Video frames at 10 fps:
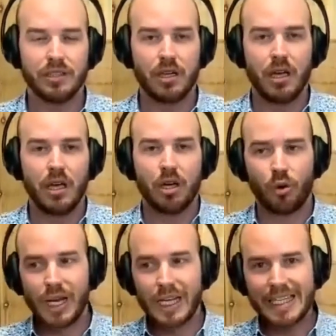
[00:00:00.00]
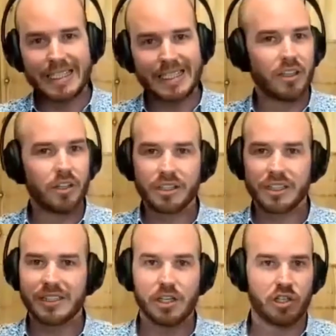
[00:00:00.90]
is create these little
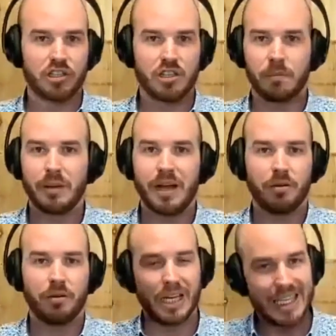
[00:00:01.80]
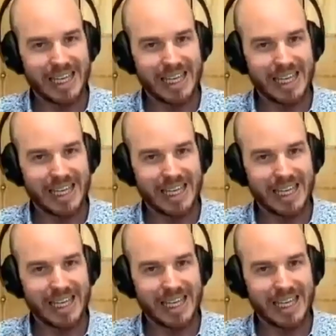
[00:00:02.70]
decisions that people have to make.